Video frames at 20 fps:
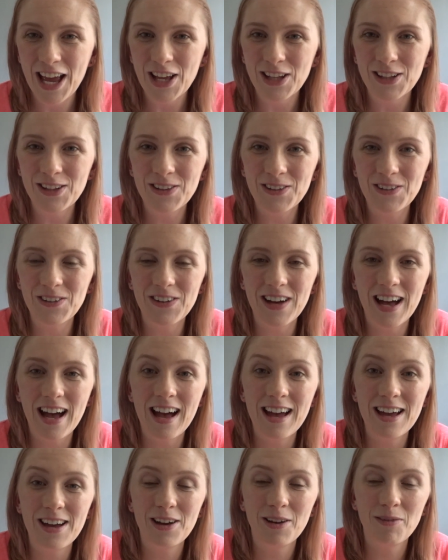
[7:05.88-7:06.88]
So
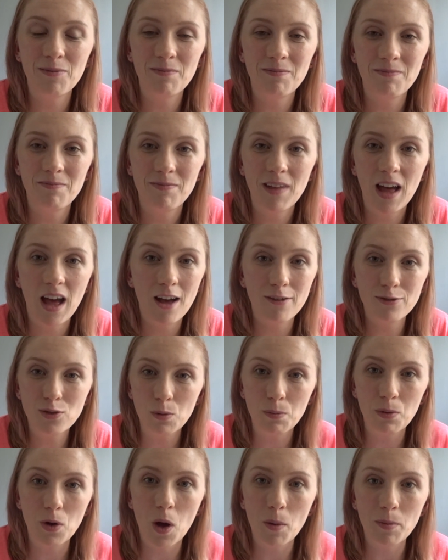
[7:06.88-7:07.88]
I have
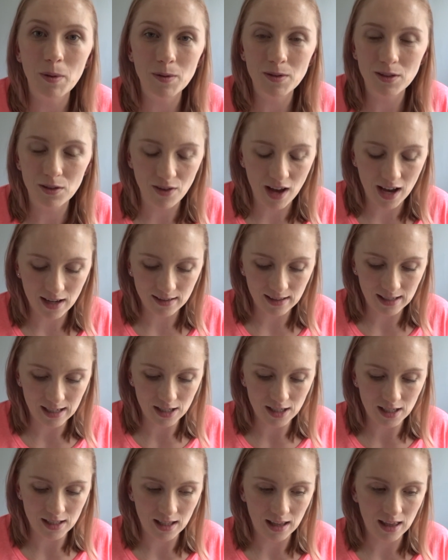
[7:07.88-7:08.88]
no problems with
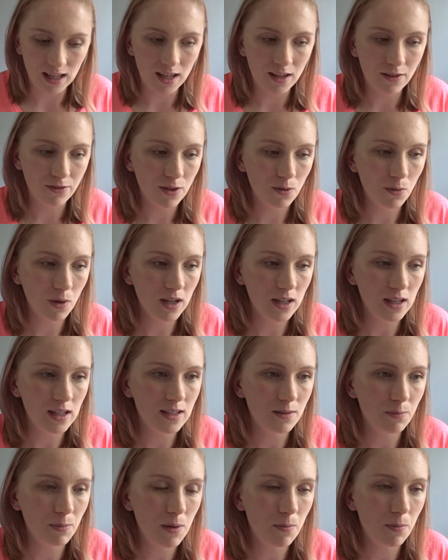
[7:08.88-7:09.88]
vaccinations. I think if you're one of
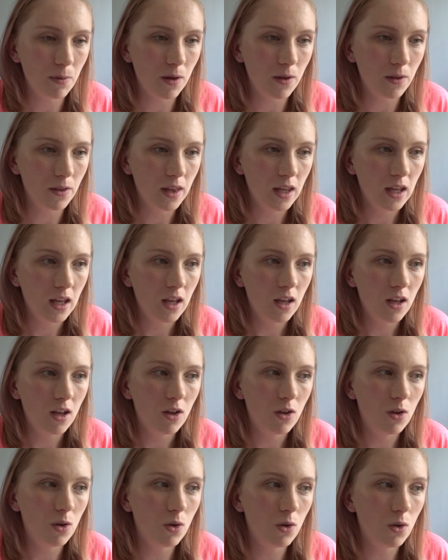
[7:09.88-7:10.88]
these people
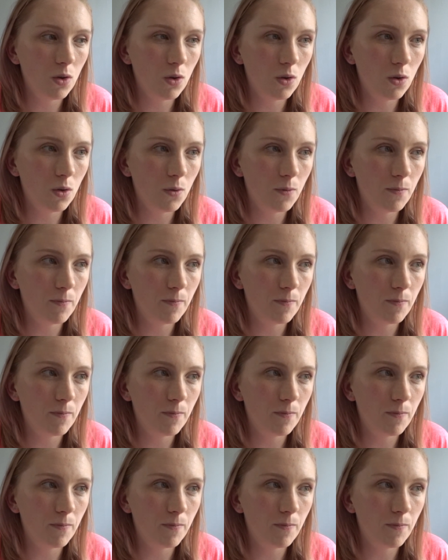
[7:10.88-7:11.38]
who